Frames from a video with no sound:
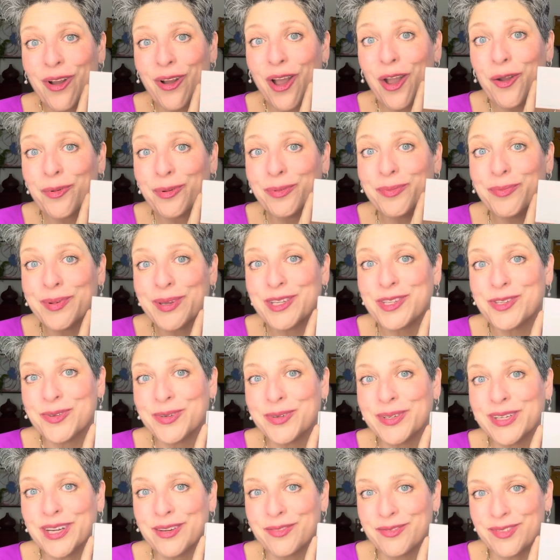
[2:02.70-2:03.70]
I will be
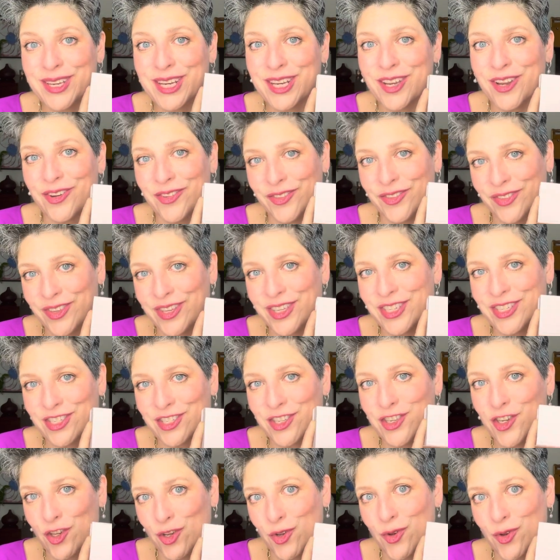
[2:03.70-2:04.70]
doing a video on this
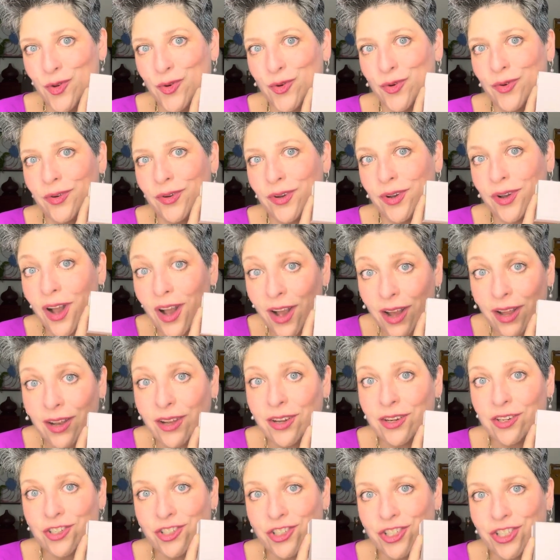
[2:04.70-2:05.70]
new
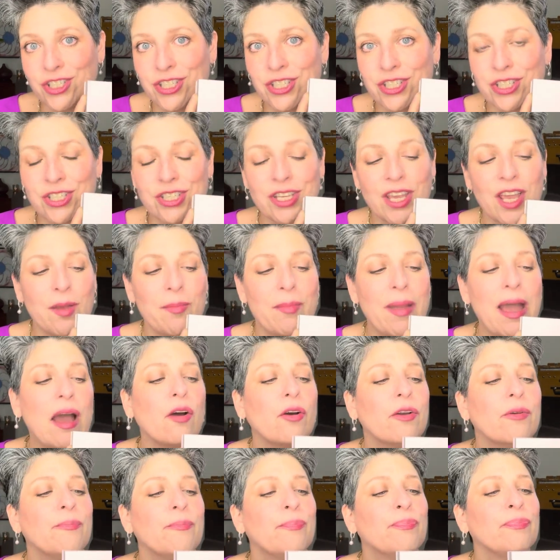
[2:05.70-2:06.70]
color she just came
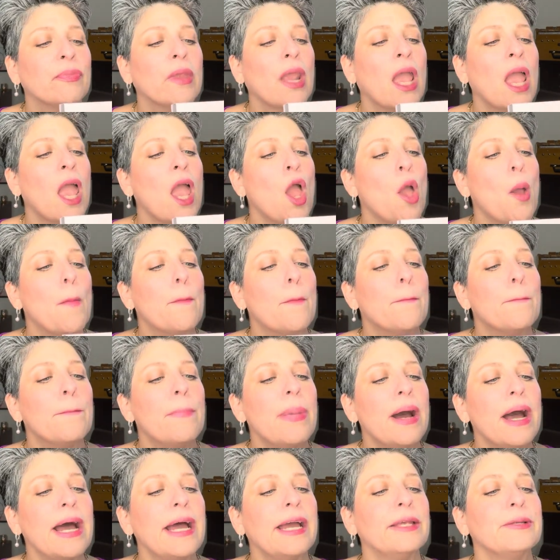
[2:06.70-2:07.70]
out.
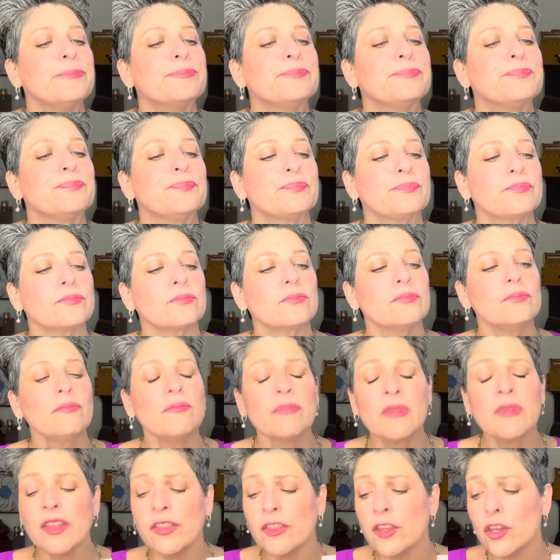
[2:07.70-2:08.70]
But
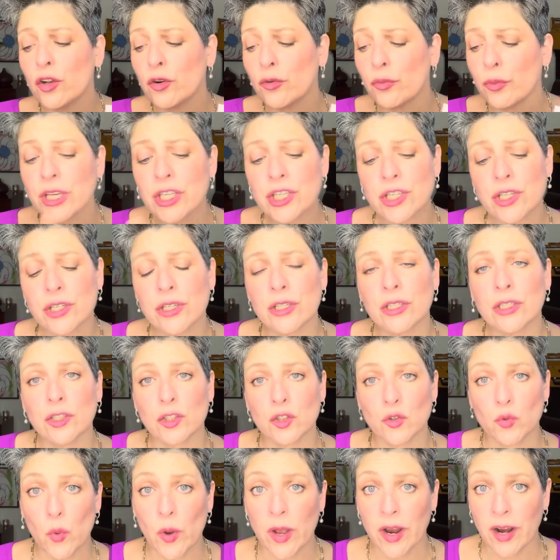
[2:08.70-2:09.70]
the
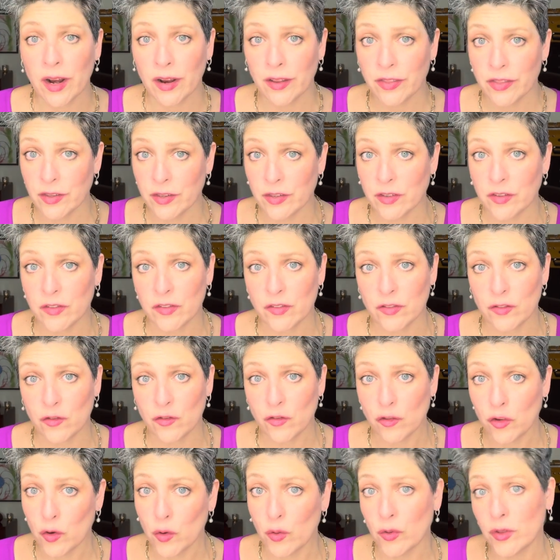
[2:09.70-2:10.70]
originals were this
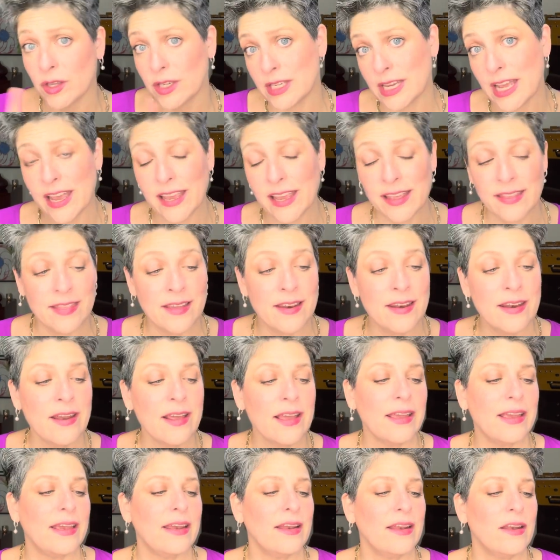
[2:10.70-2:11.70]
two, the day and the
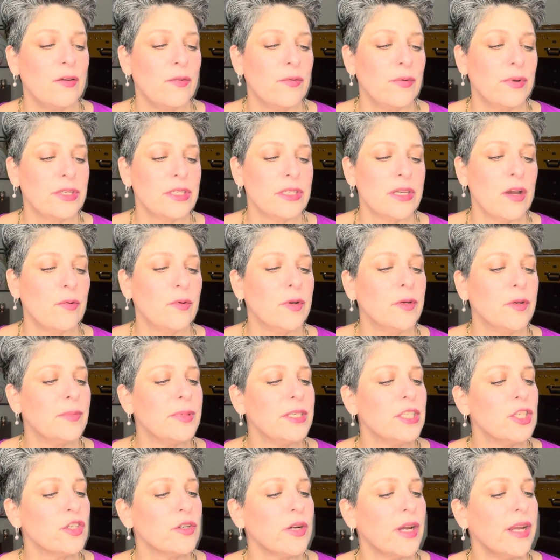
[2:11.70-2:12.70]
night, which I will
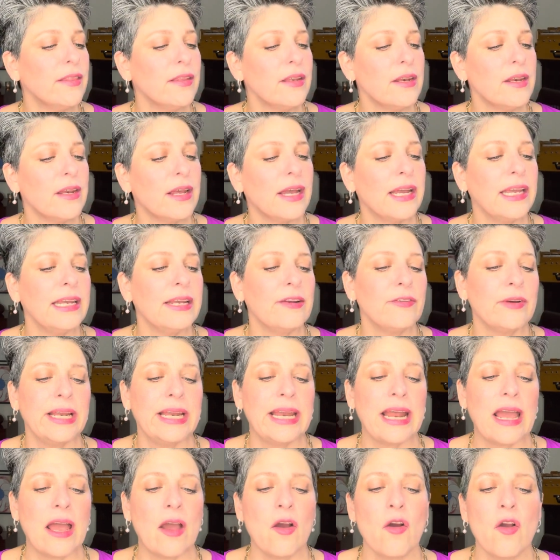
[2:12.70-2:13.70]
be trying the night right
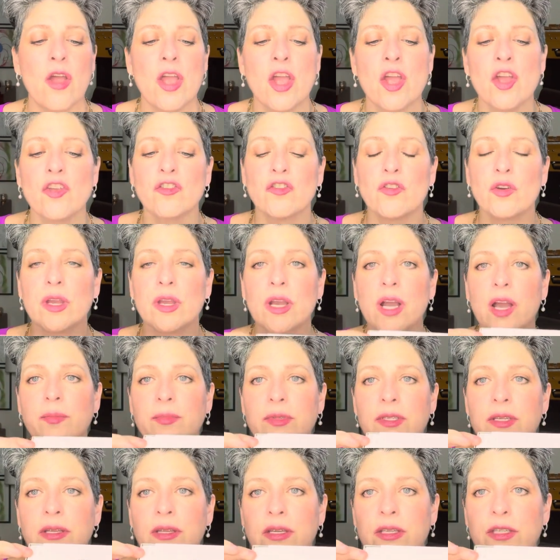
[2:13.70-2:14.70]
now. So it
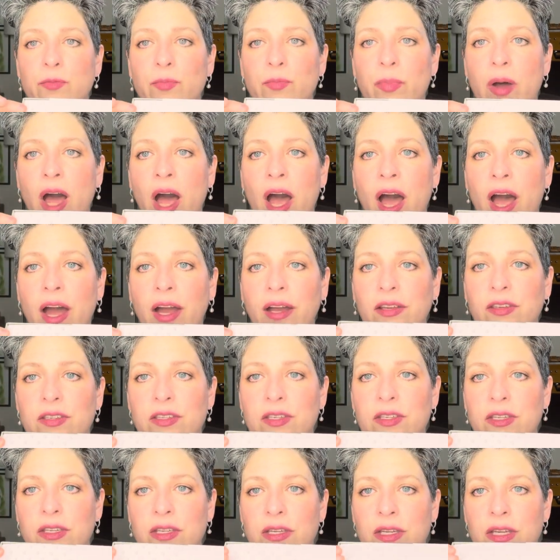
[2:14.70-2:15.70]
comes in this
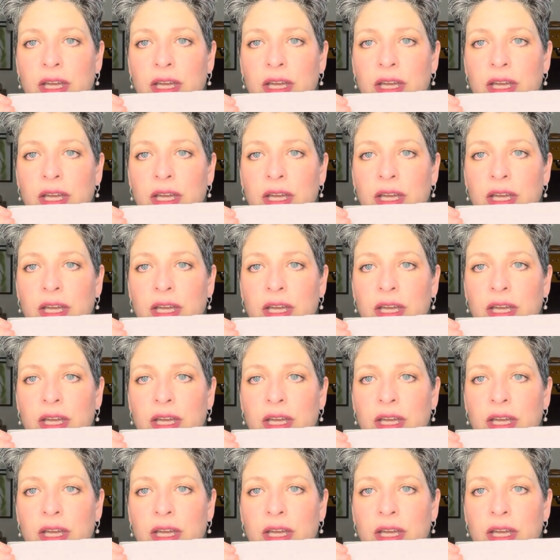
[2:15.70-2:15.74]
box.